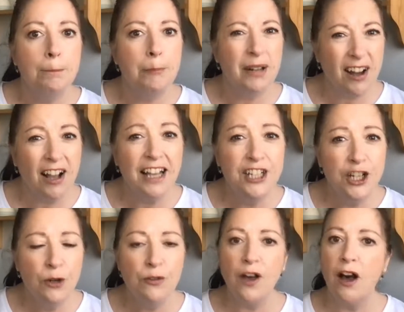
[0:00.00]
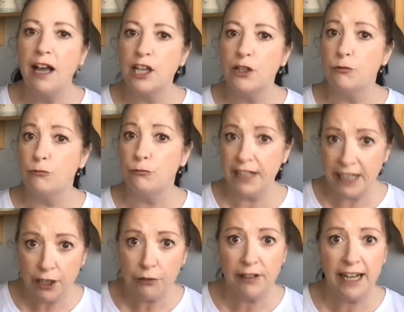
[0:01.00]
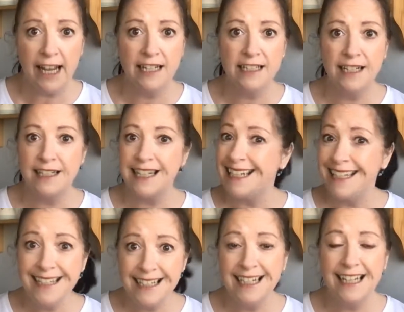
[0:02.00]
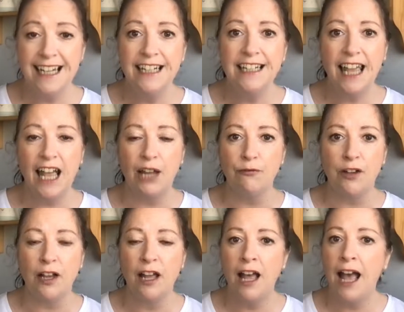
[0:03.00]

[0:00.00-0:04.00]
but I knew that I could recreate it easily in Canva